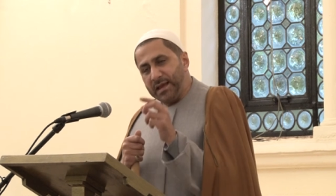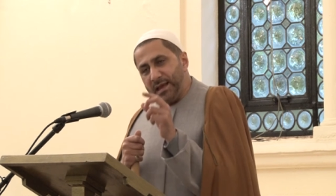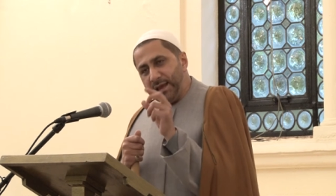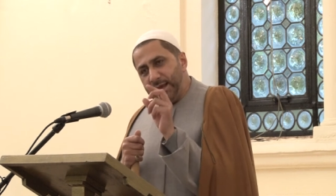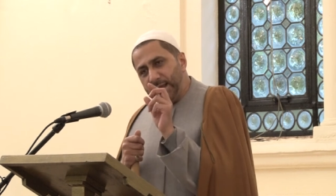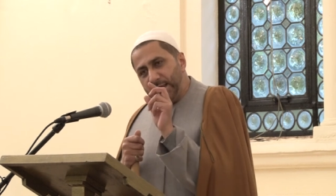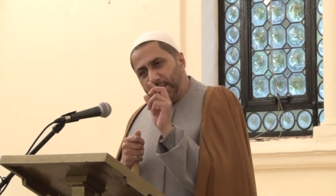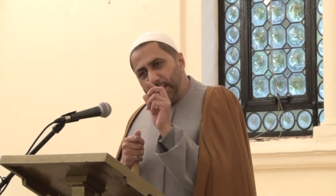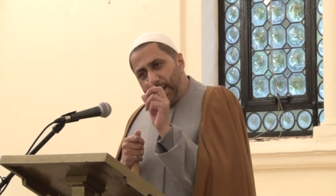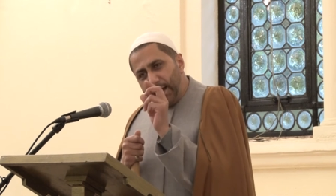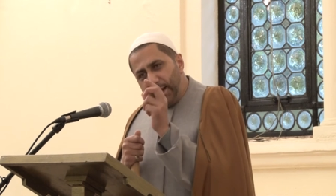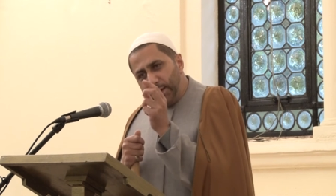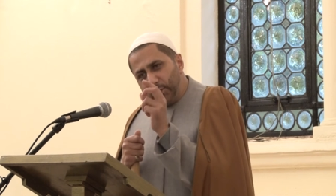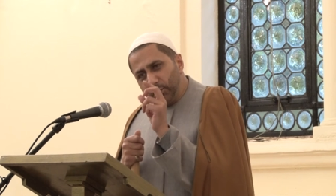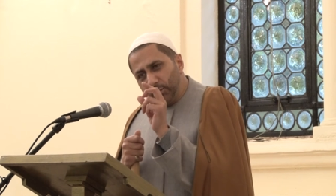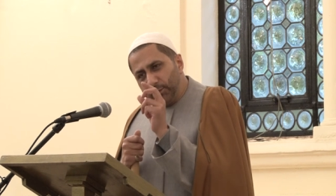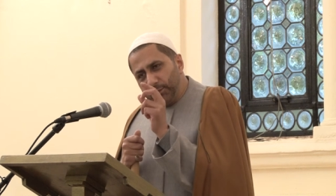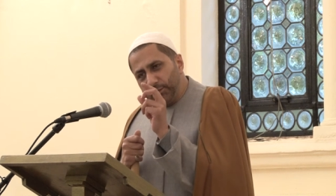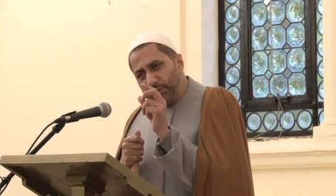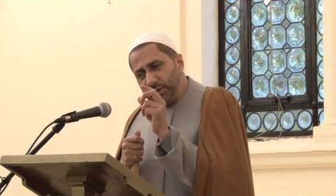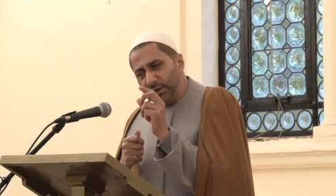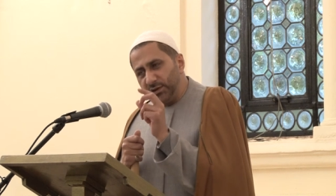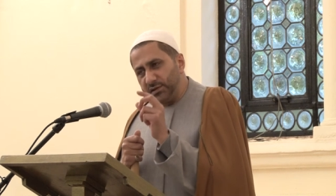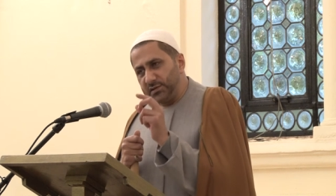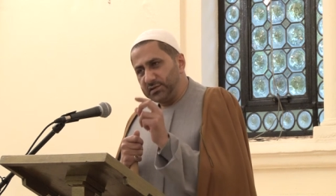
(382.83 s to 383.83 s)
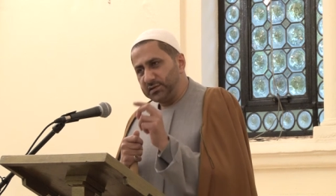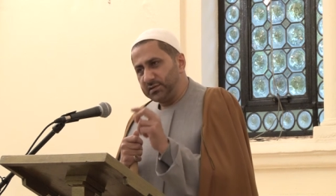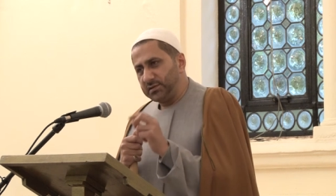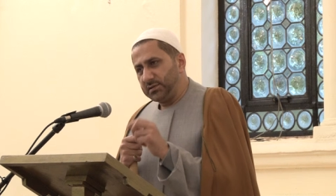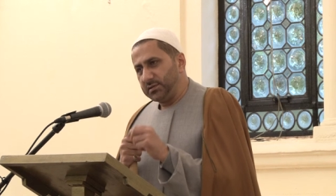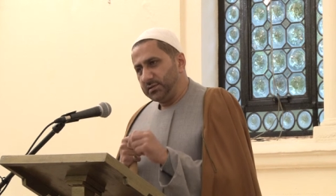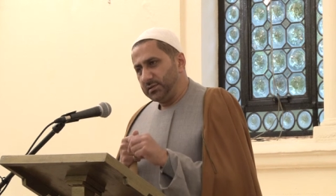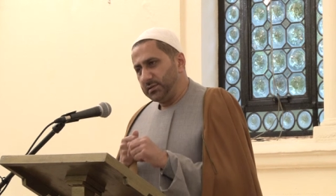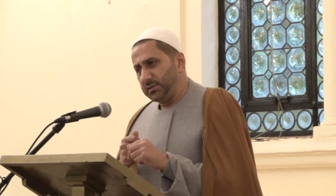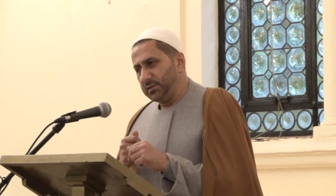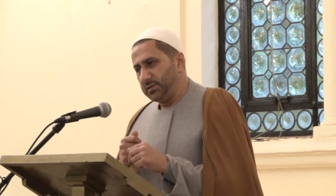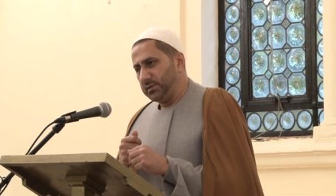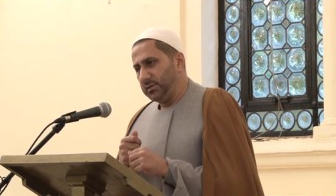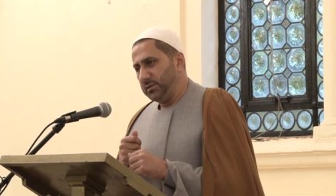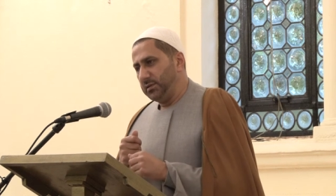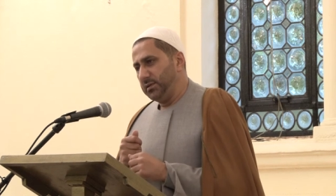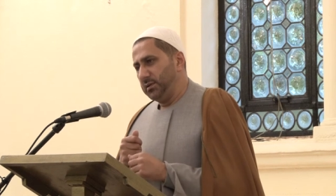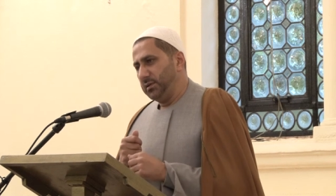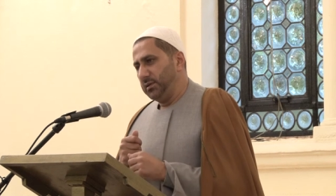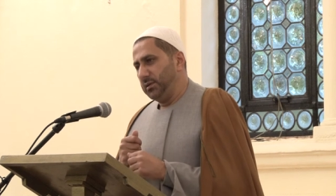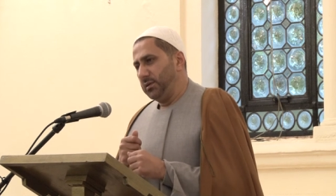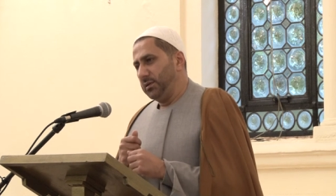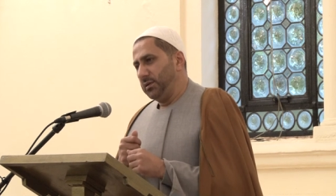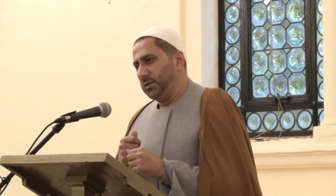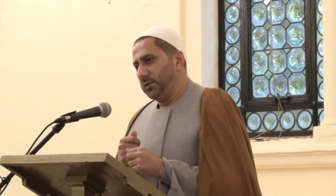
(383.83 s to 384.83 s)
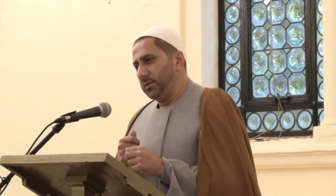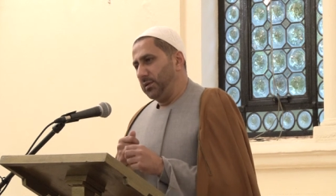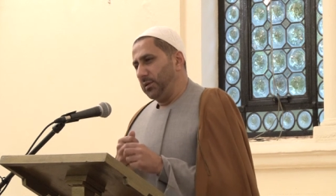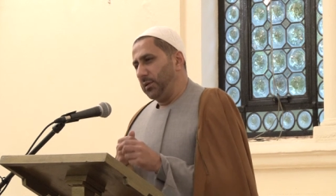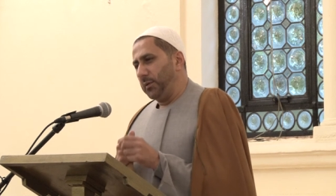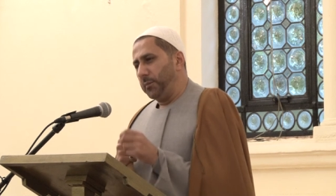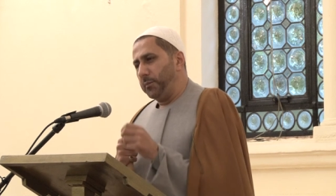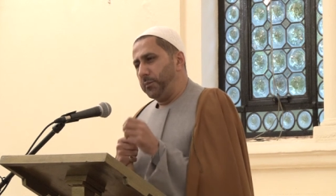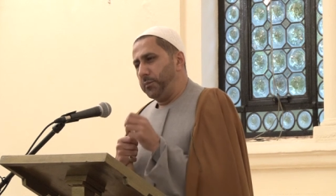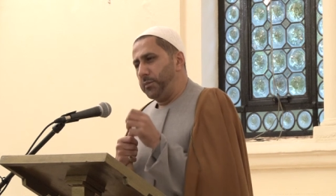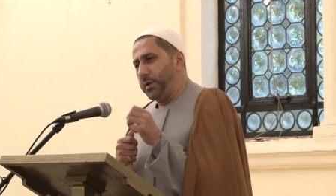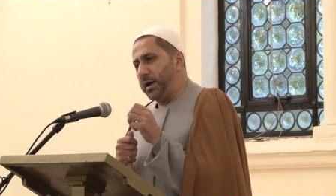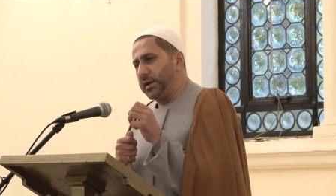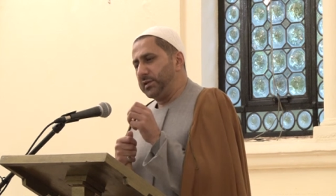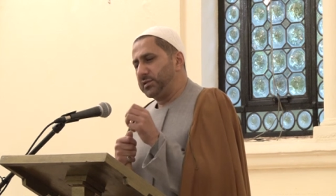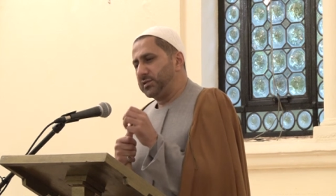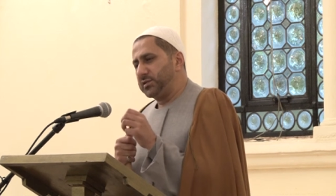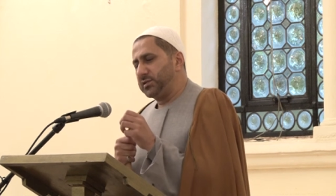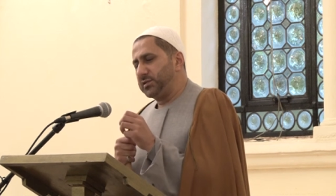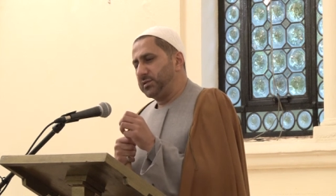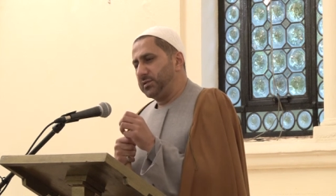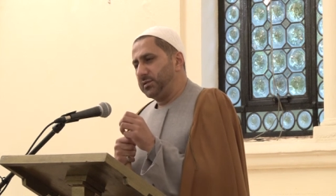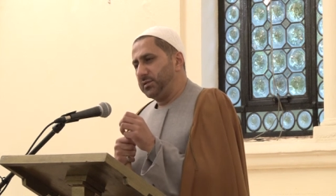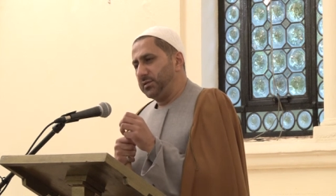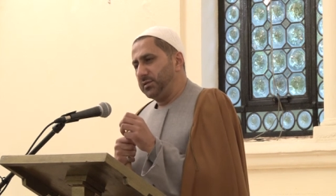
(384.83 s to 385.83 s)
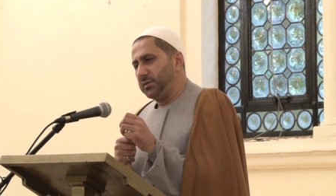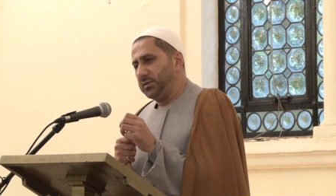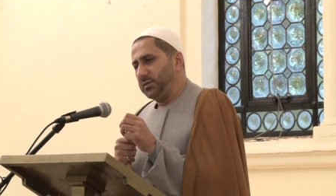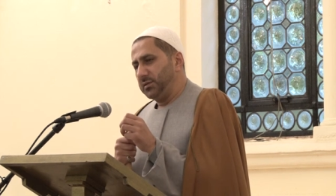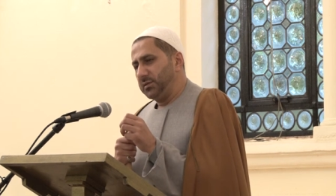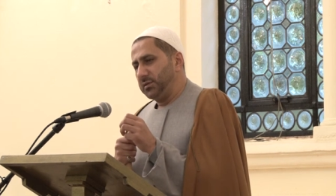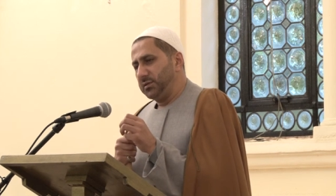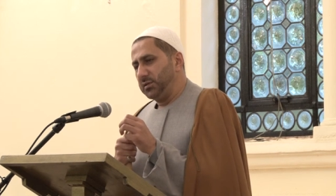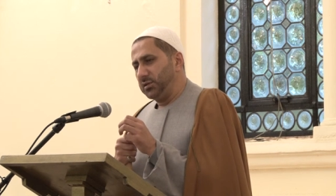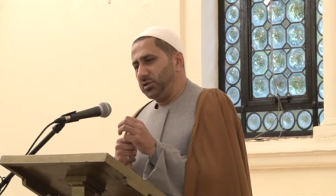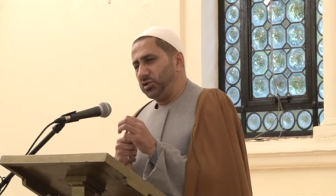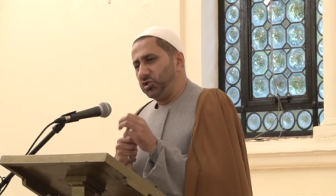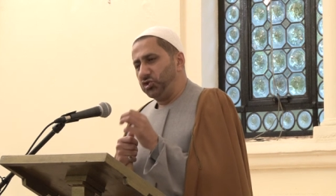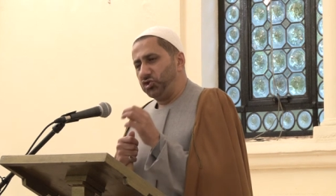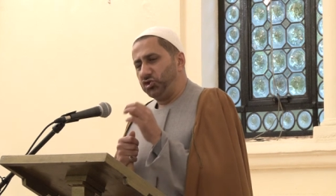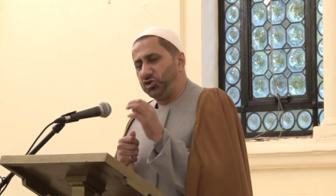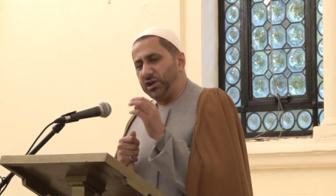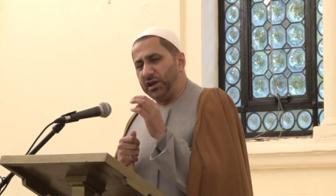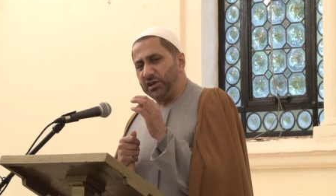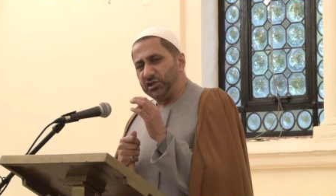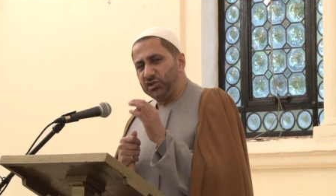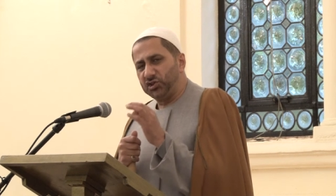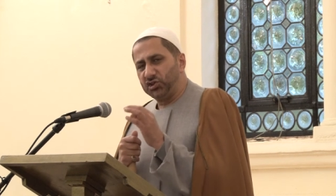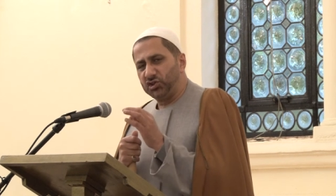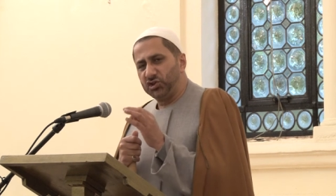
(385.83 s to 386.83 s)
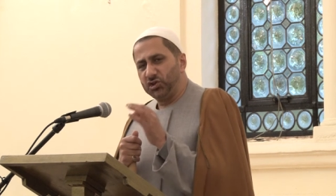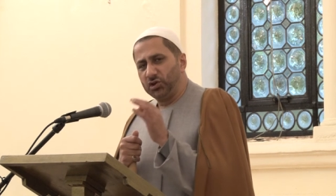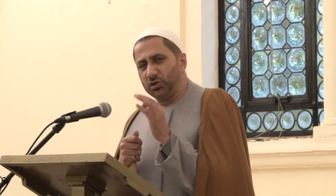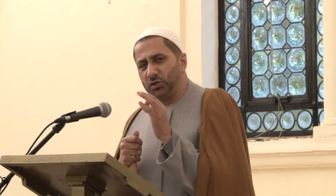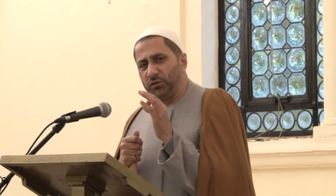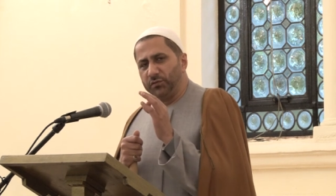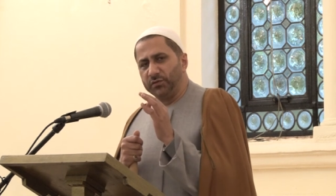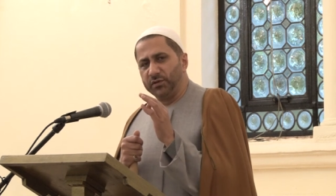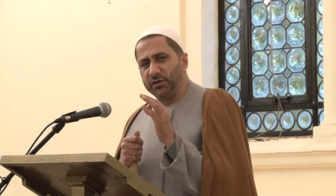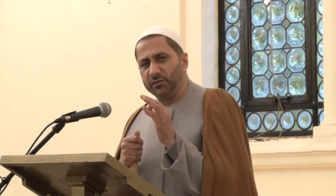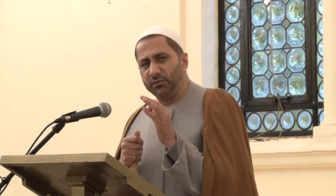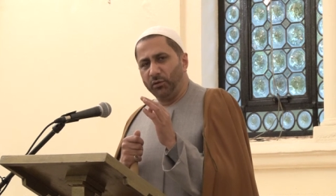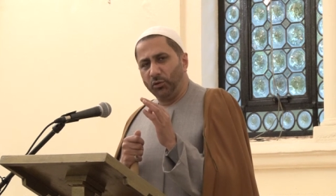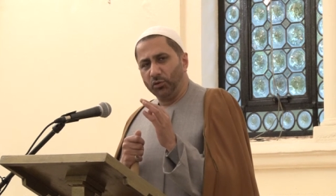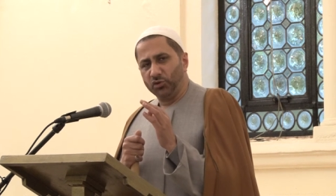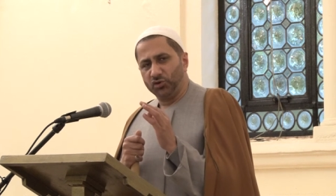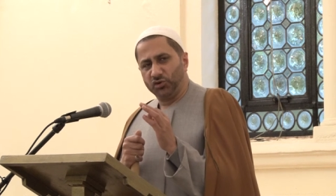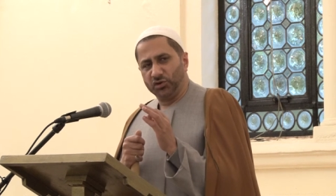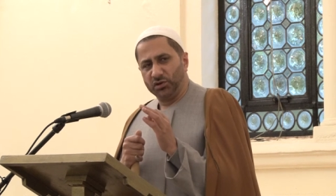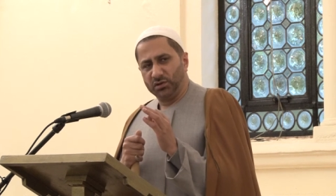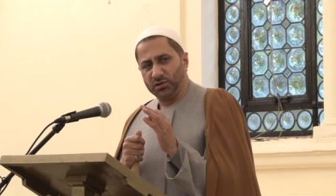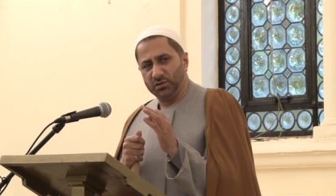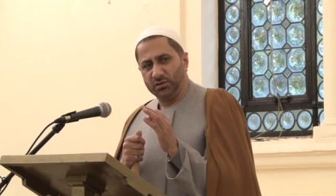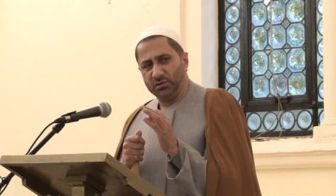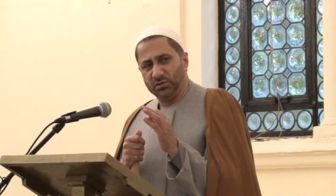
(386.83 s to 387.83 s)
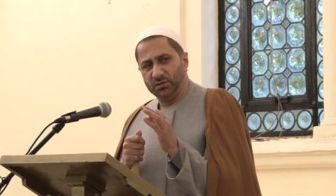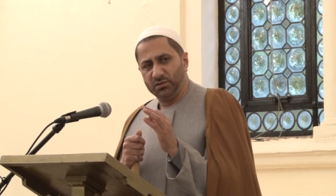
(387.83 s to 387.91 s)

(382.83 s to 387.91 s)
In light of this, the best gesture of devotion